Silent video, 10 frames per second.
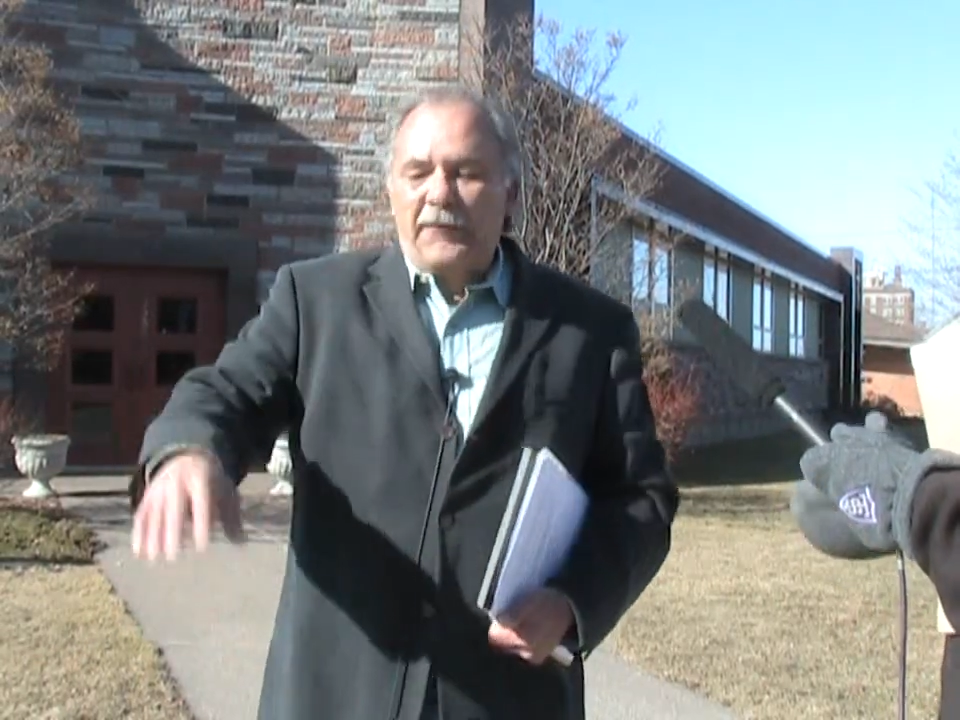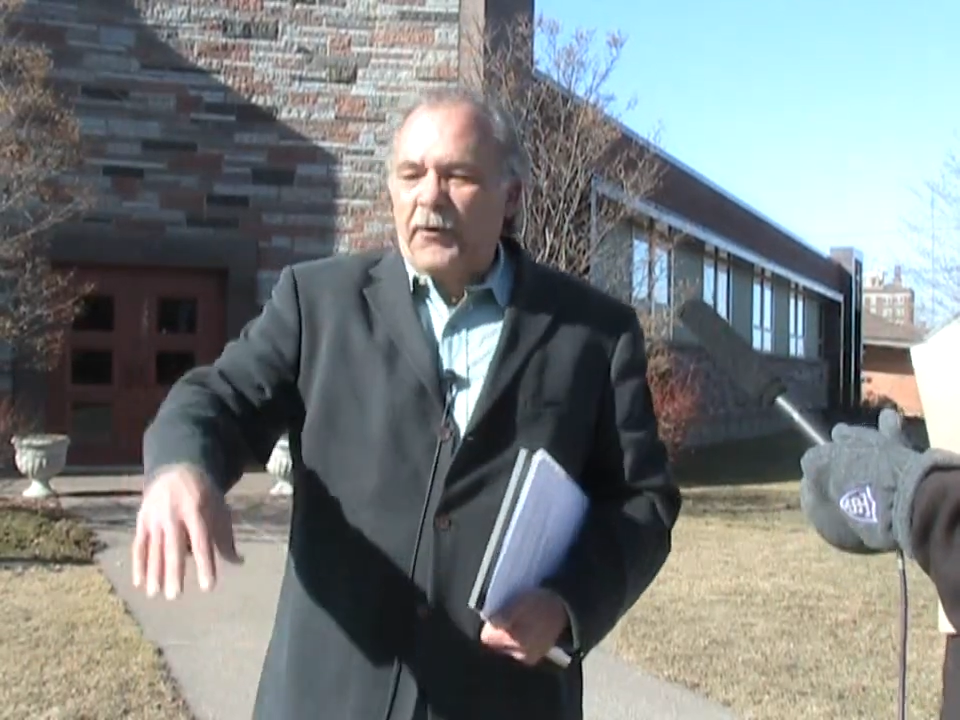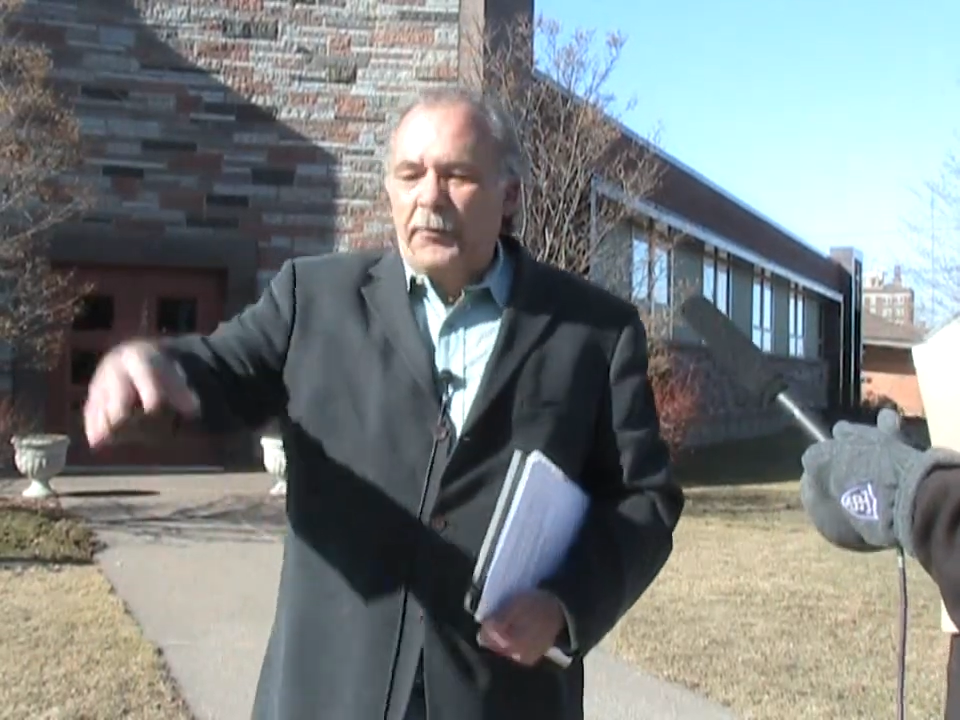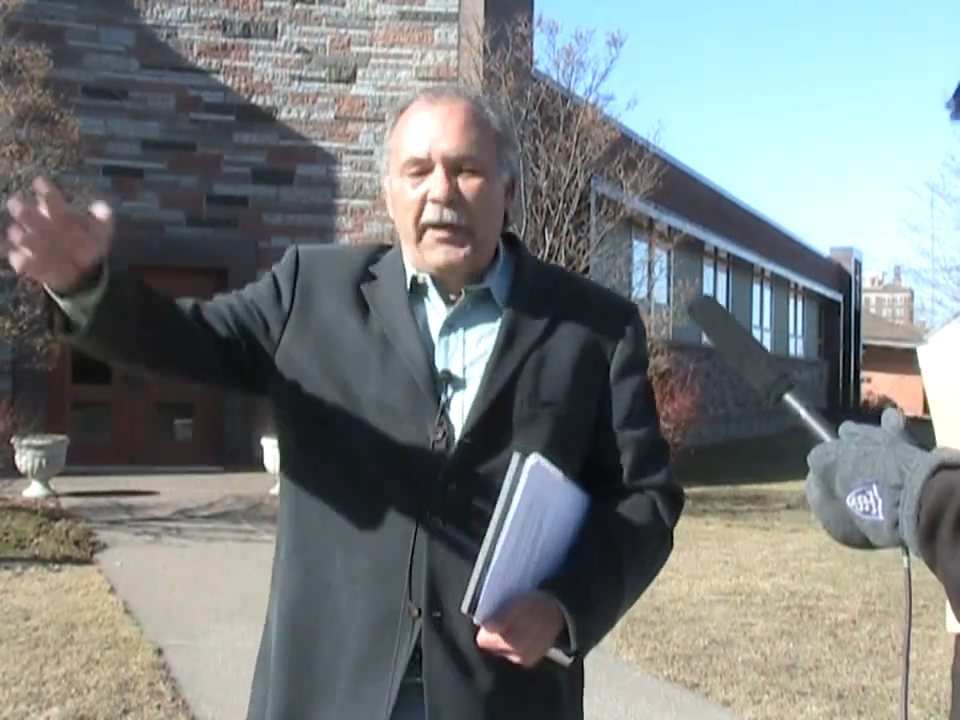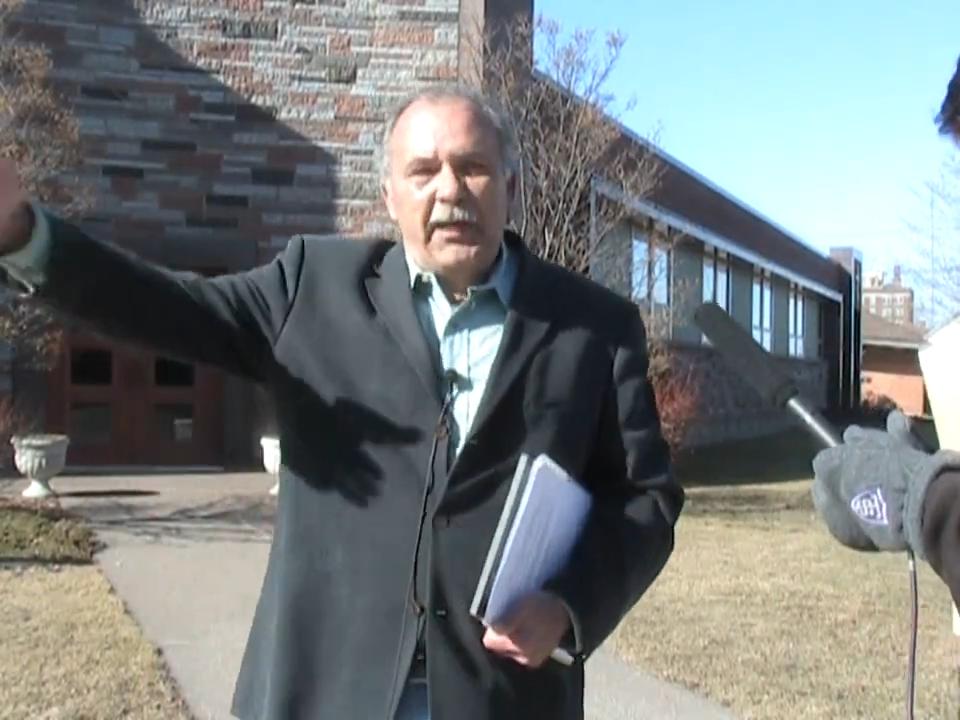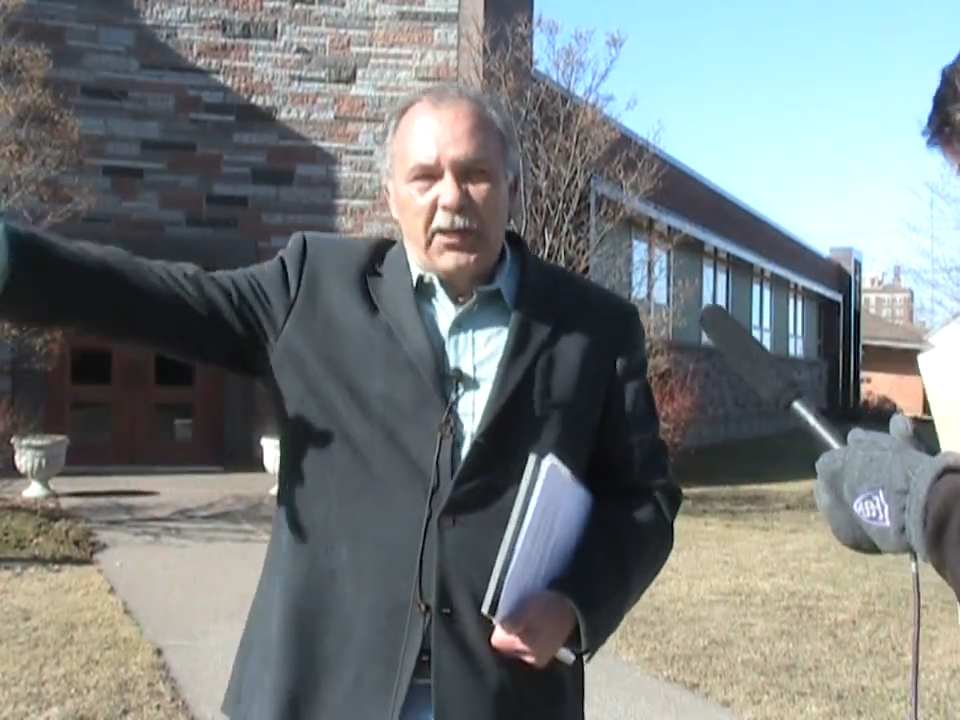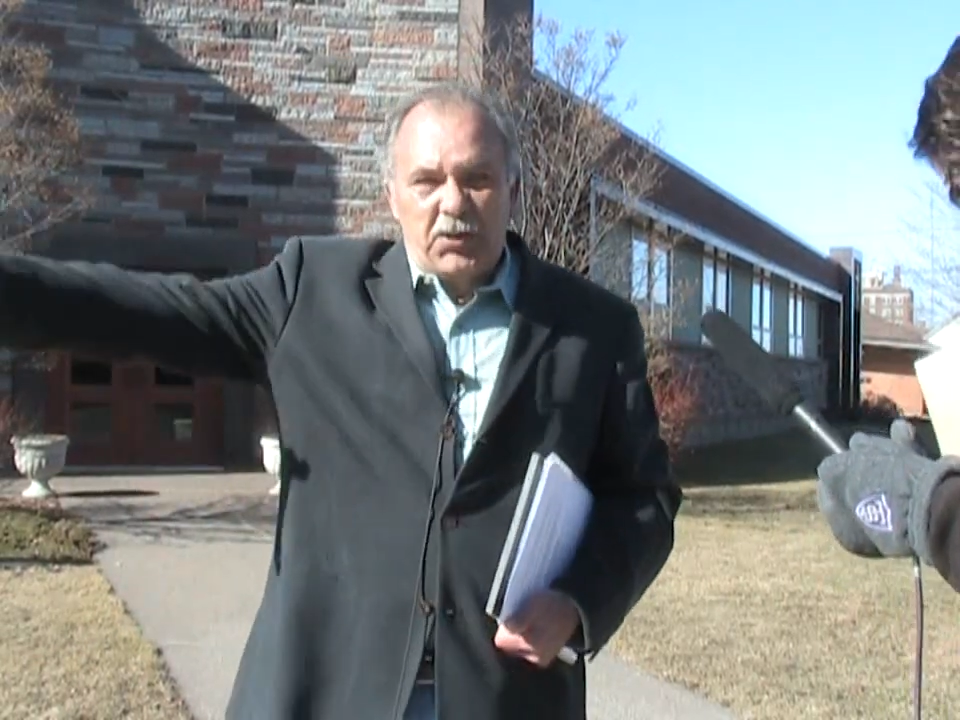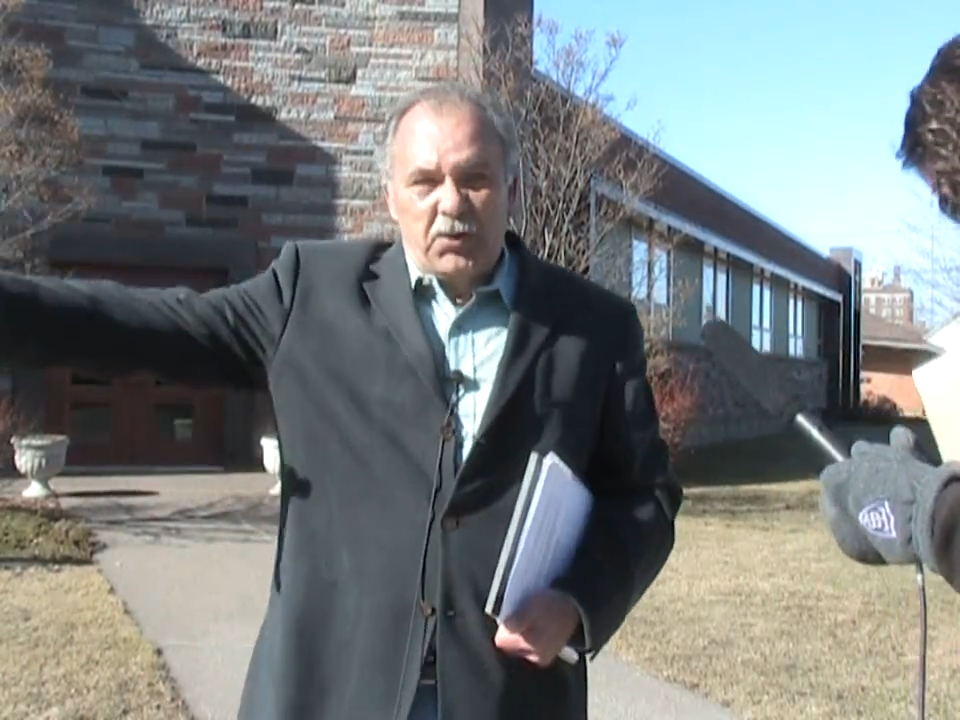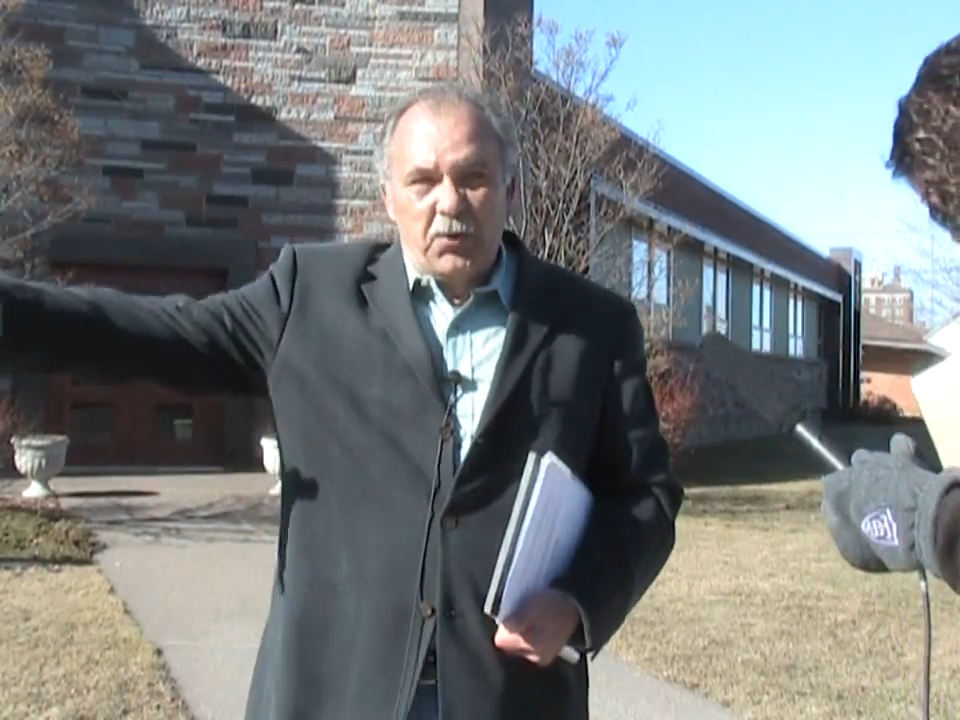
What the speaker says: of obedience